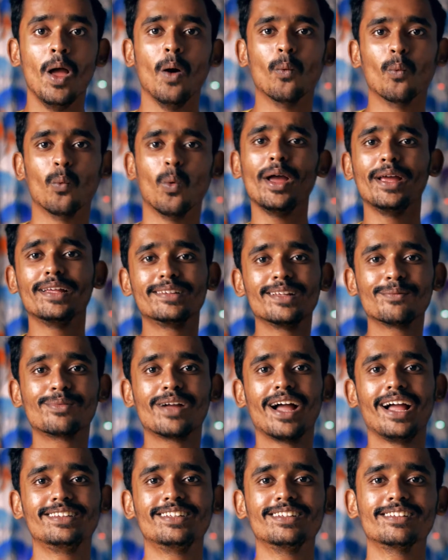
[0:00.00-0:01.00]
What is up,
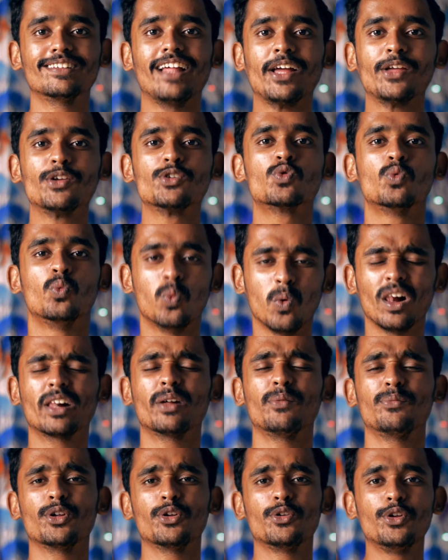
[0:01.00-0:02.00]
guys? This is Ayush.
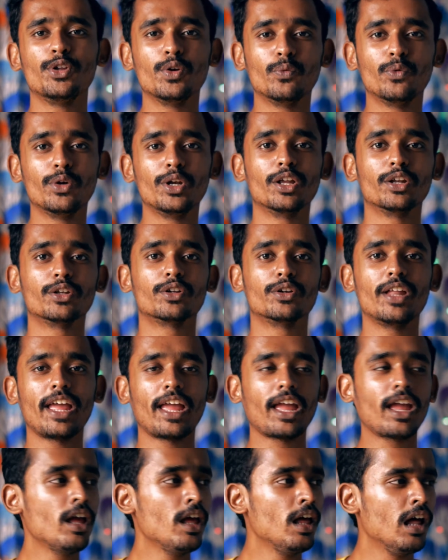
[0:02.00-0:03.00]
Welcome to a new video, and
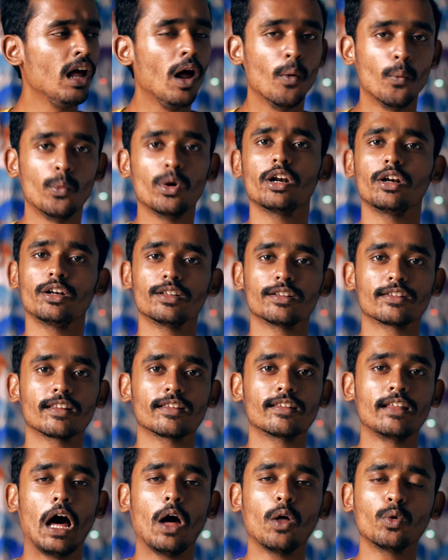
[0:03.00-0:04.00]
today we're going to
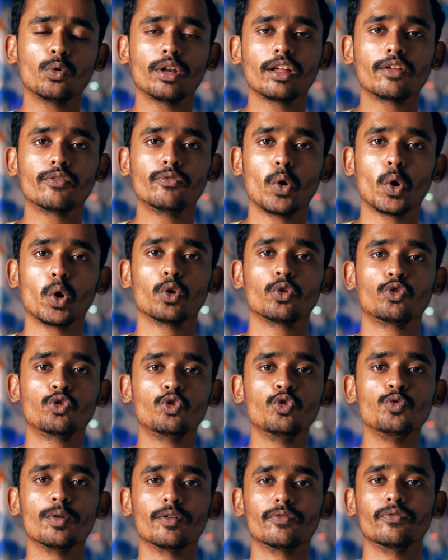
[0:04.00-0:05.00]
discuss how to take photos
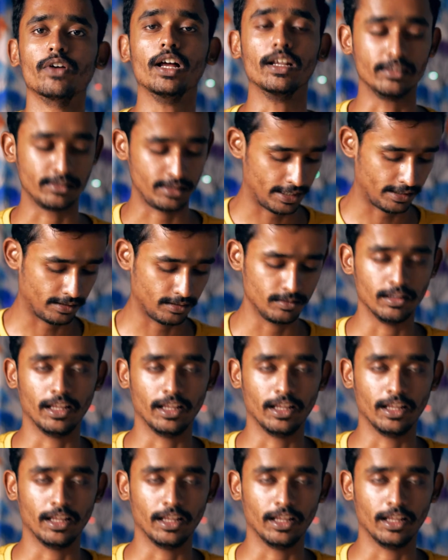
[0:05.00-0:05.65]
super fast, like